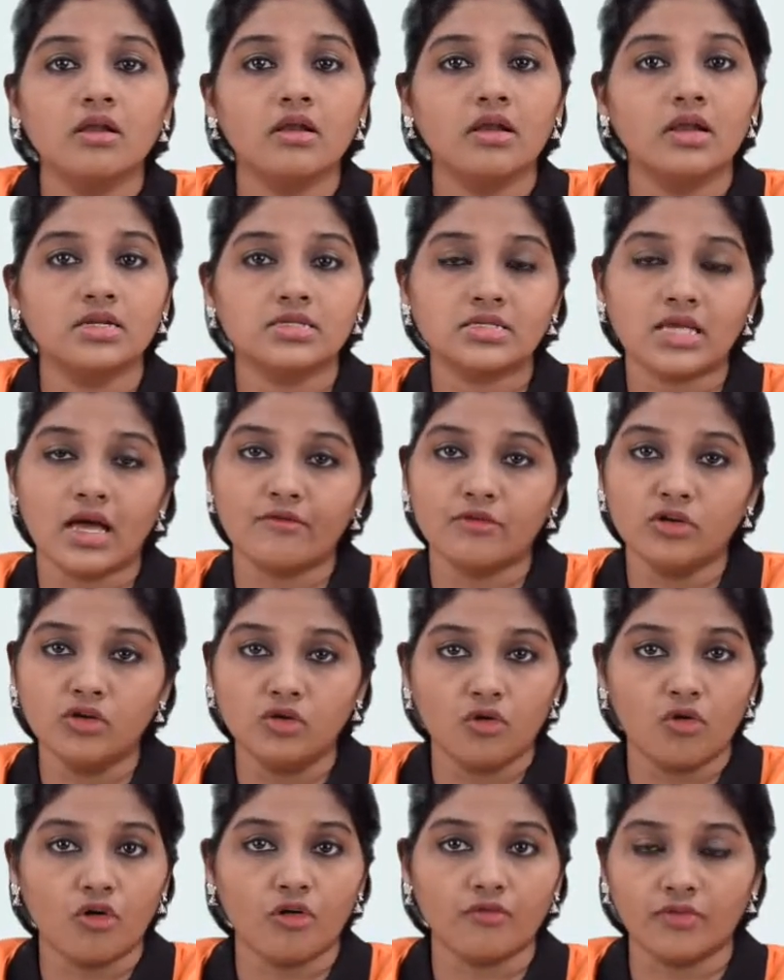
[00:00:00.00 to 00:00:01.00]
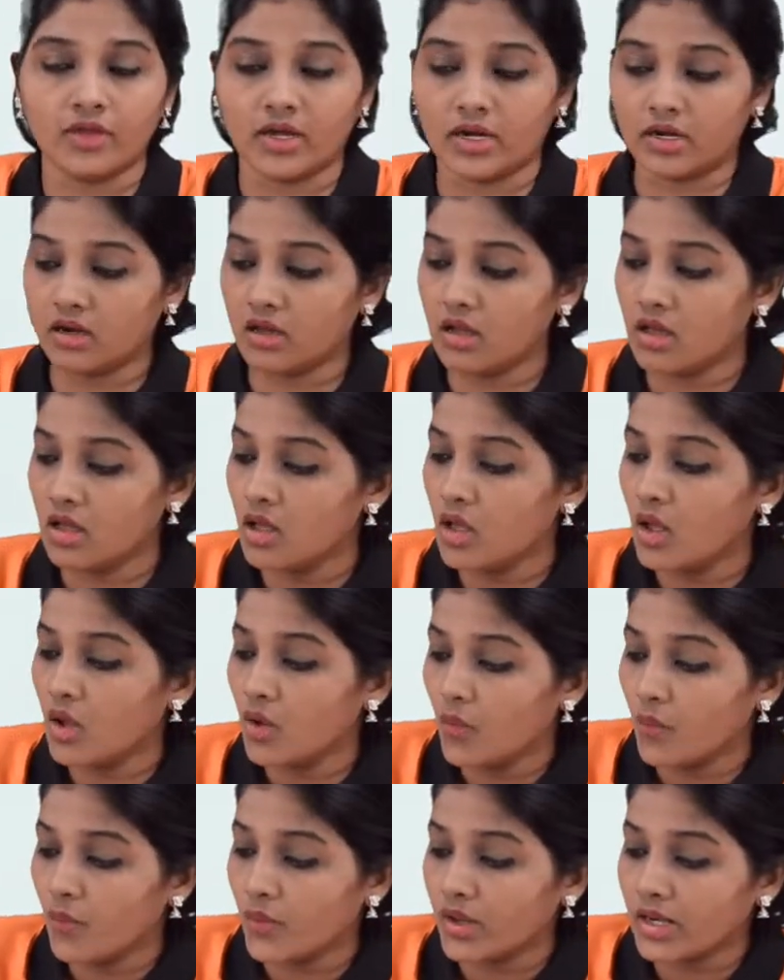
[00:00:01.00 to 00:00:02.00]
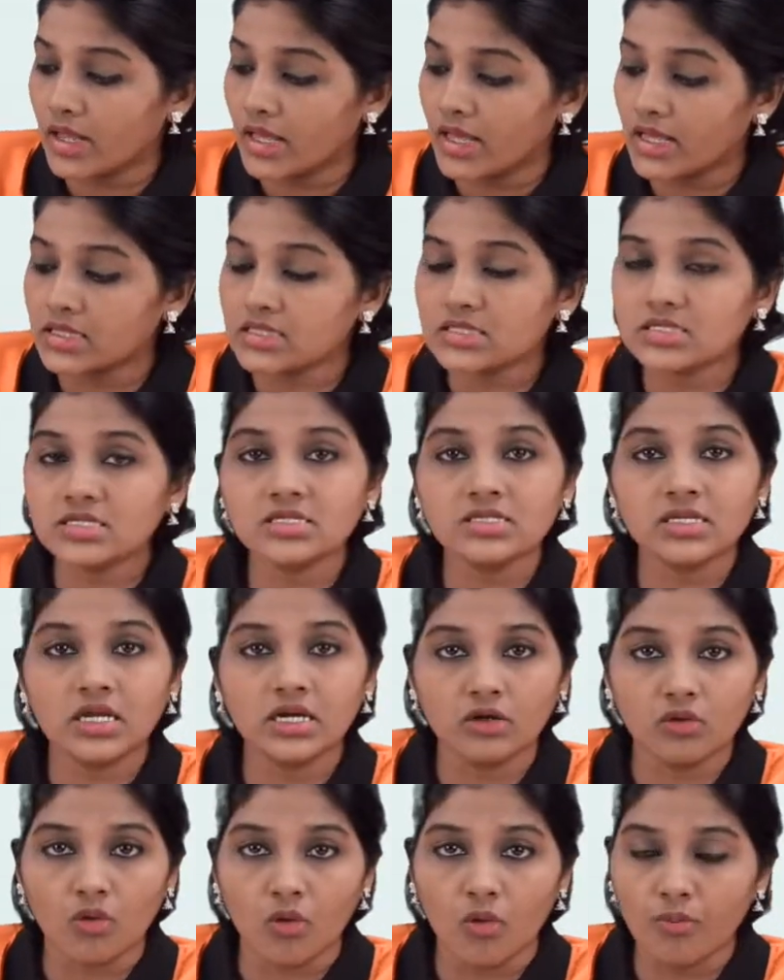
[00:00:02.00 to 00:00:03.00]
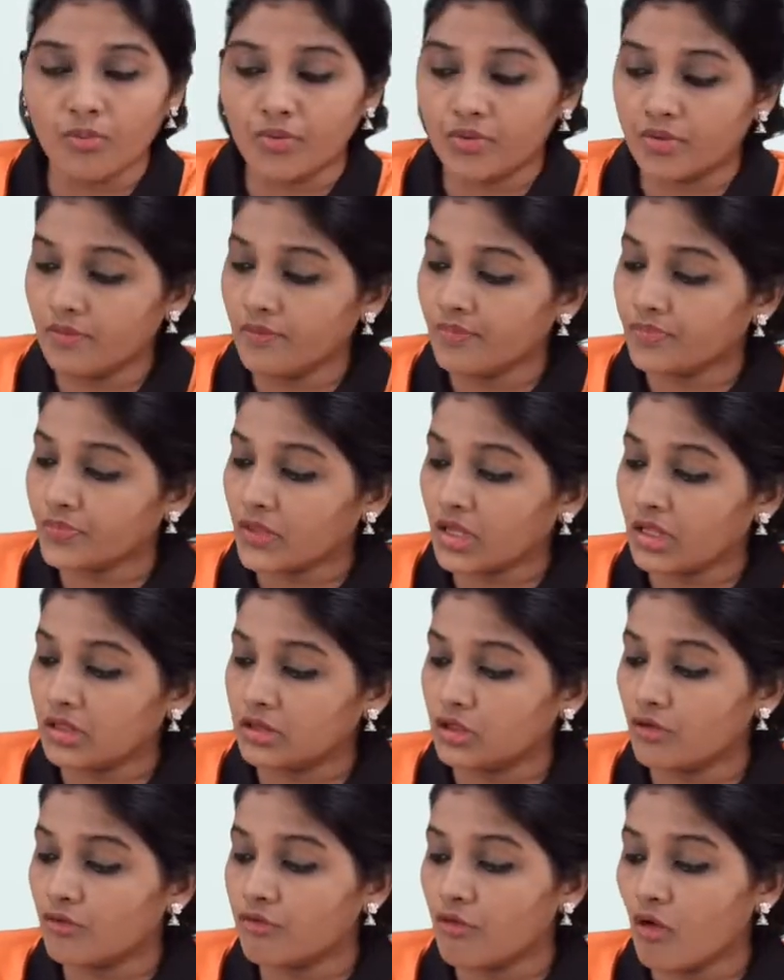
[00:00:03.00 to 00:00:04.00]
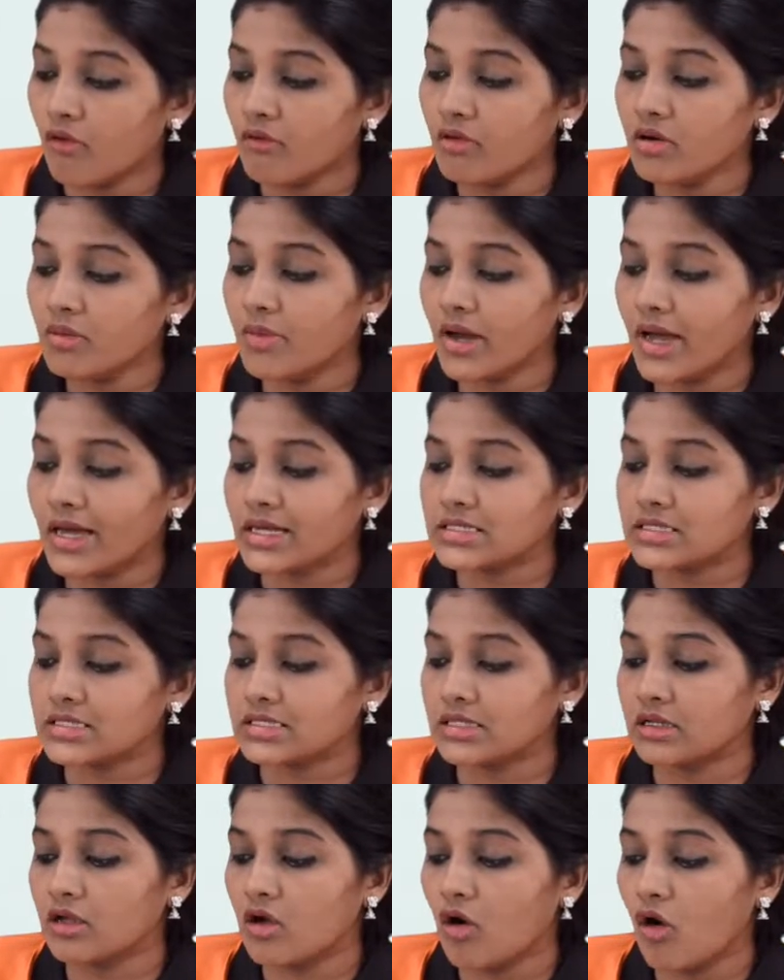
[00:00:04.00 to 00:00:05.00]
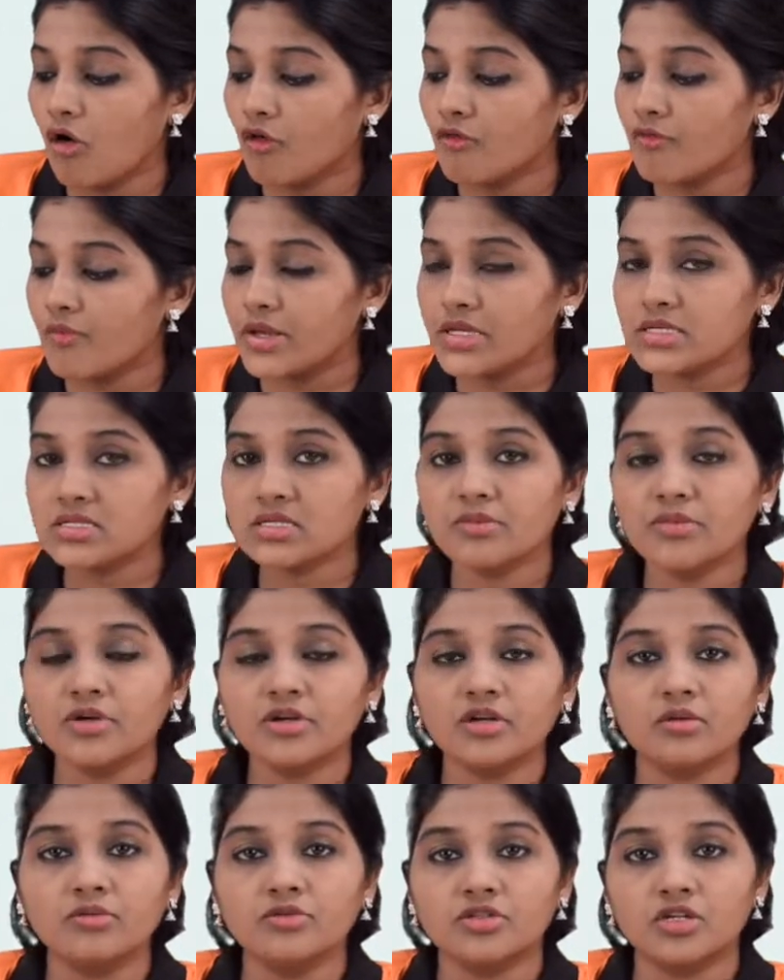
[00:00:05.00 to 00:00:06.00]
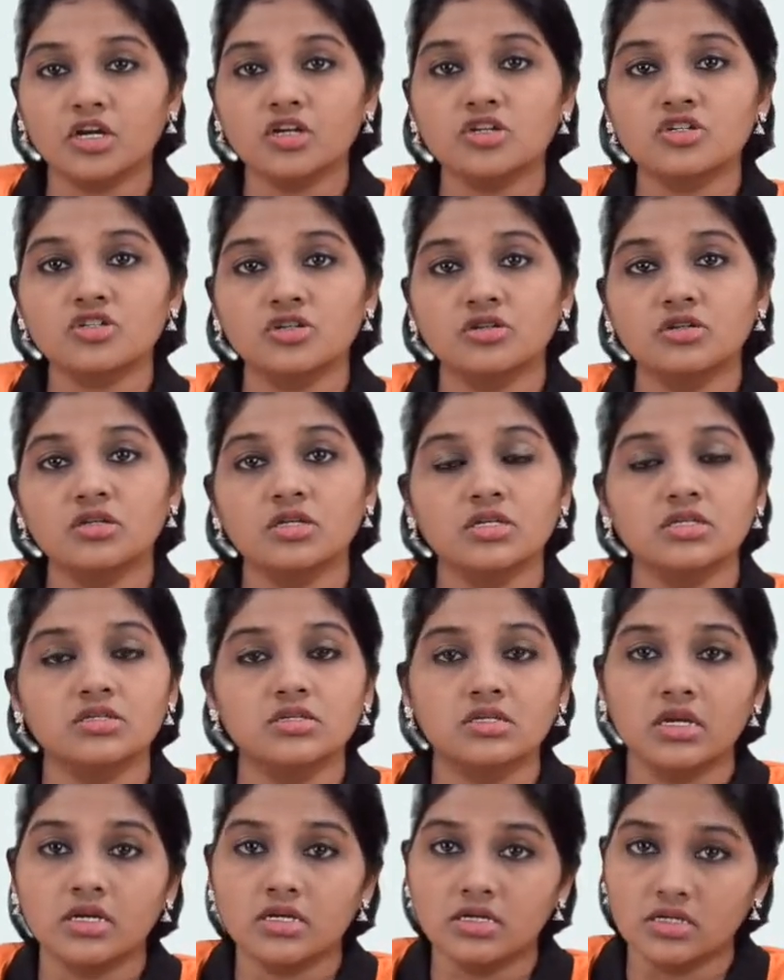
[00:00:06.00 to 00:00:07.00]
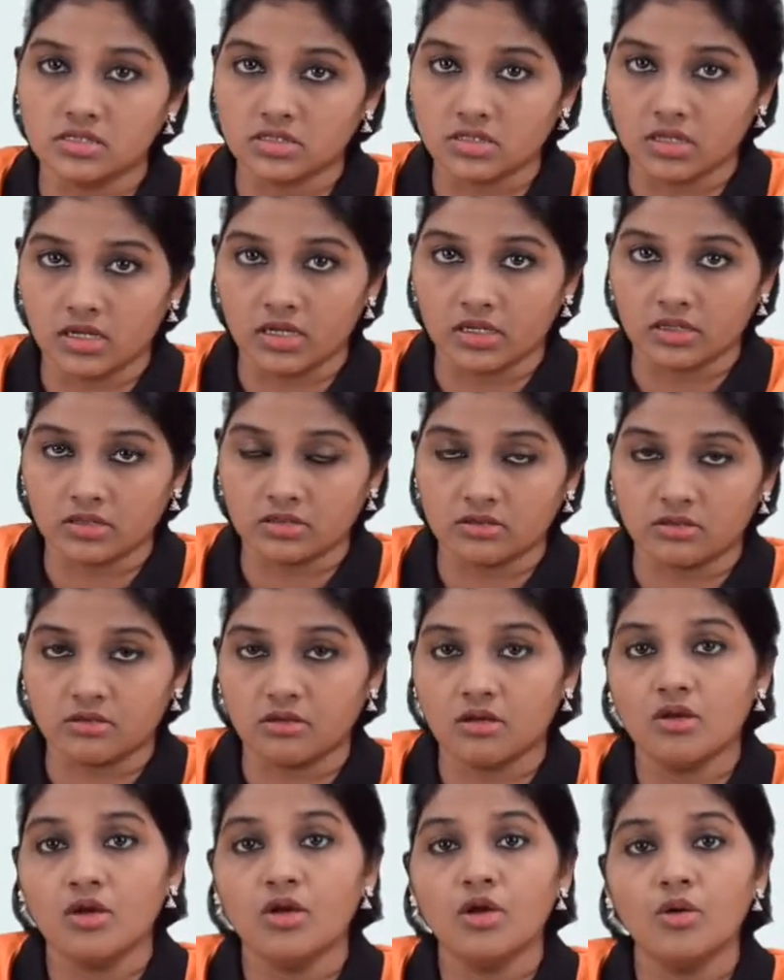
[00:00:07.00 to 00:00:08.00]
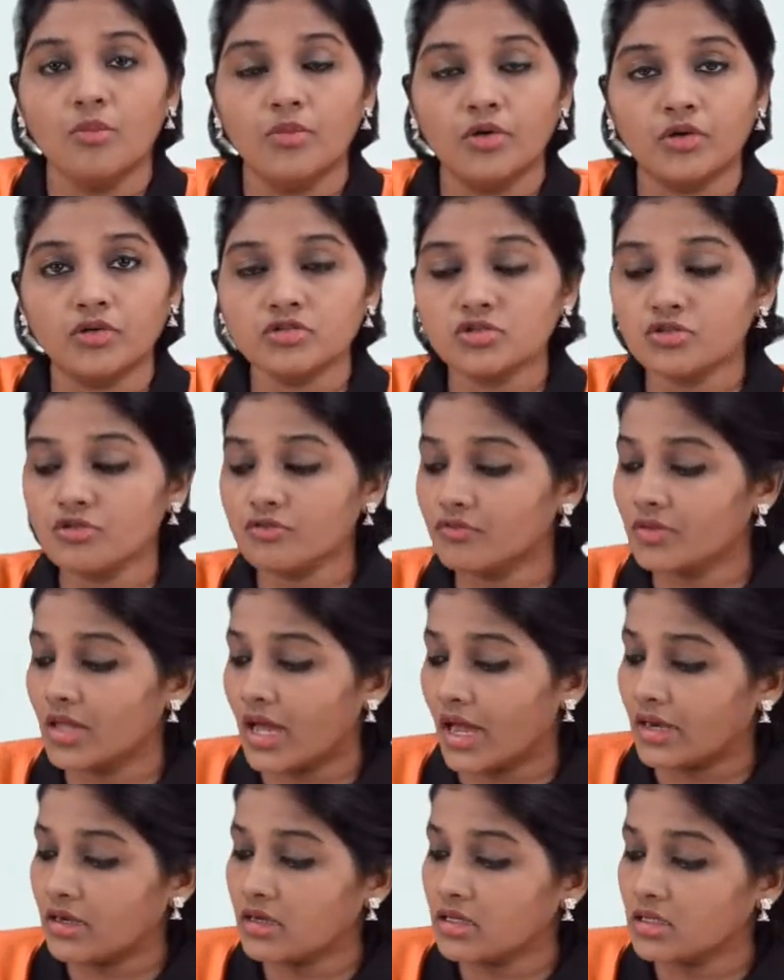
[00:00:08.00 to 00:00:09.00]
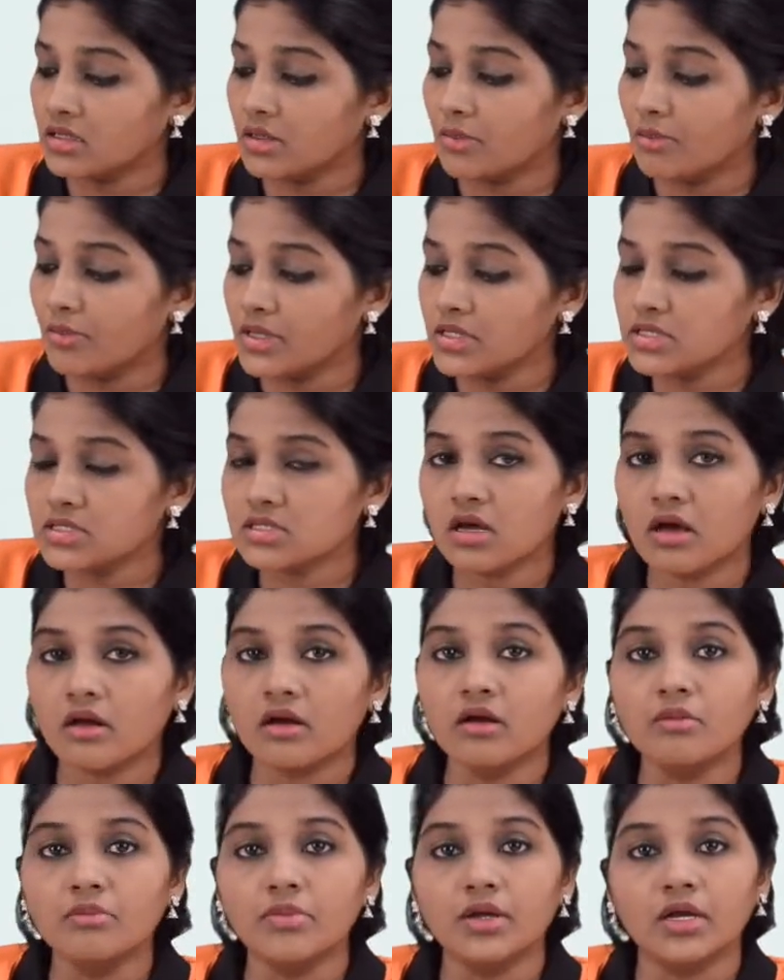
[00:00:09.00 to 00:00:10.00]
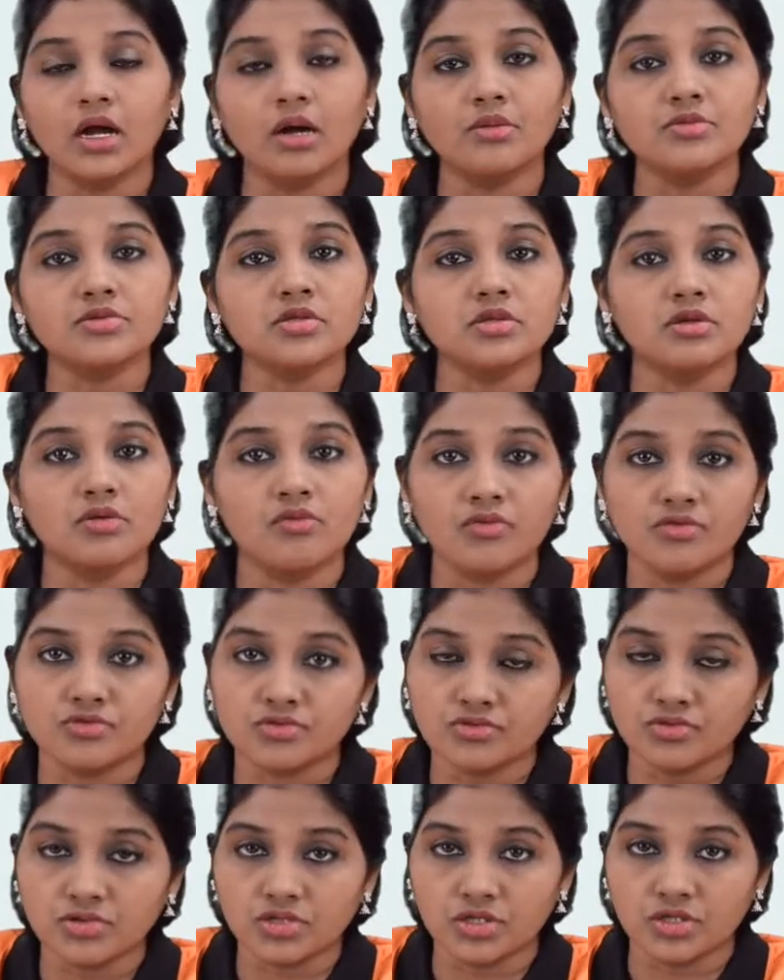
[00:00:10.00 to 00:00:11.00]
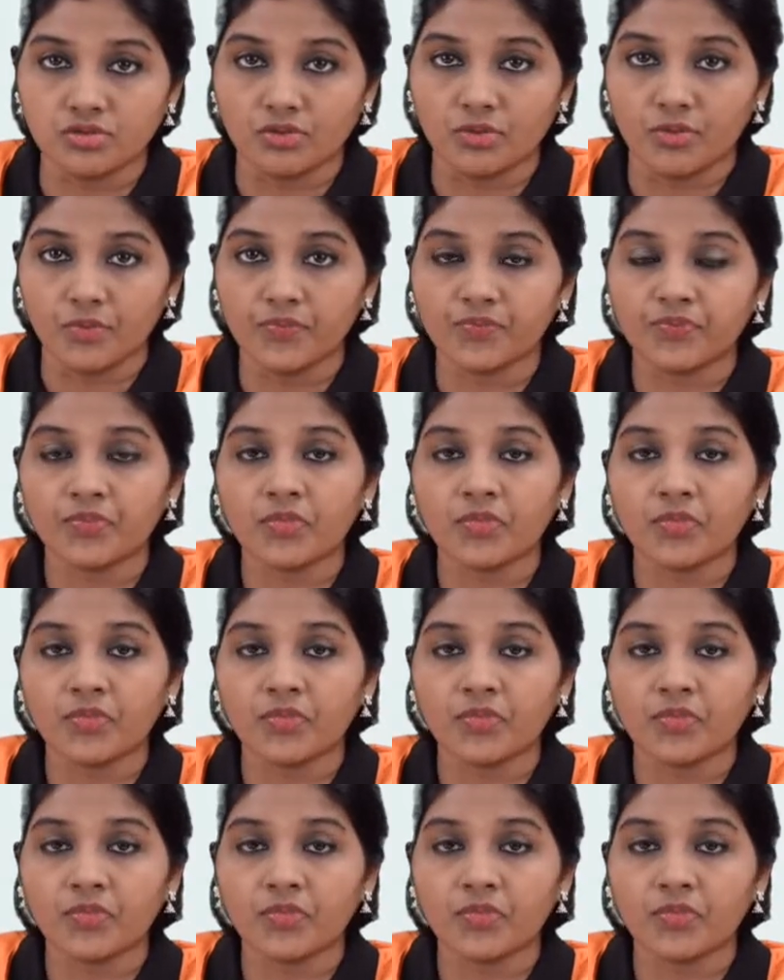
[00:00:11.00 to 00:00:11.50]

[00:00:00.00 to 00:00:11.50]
Let's have a look of that. When S is get open, the forward biasing of base emitter junction is get disconnected. Because of that, the base current becomes equals to zero.